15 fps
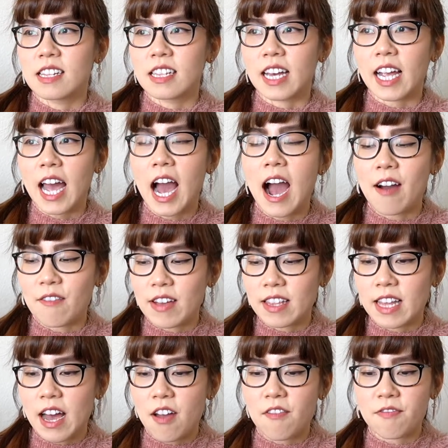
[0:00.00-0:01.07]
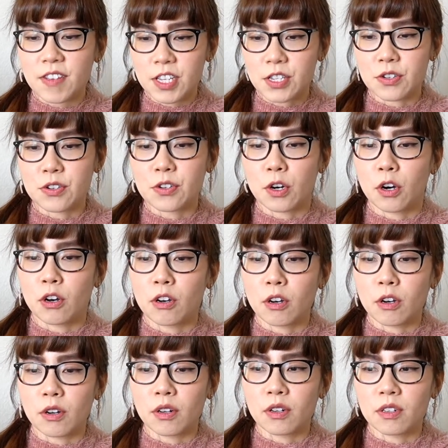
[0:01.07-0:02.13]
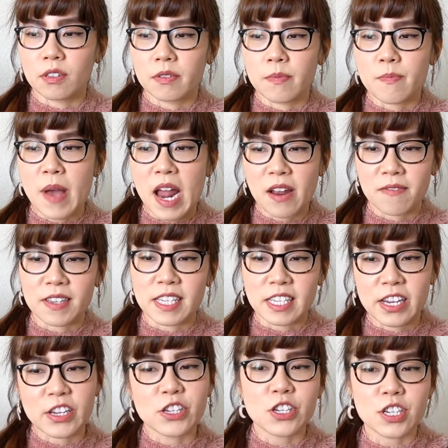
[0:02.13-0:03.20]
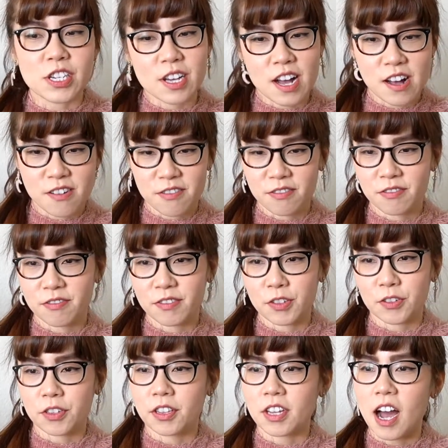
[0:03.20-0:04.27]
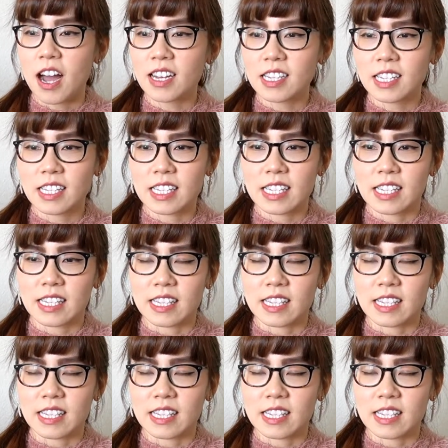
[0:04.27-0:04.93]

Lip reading: like having that physical manifestation of your thoughts is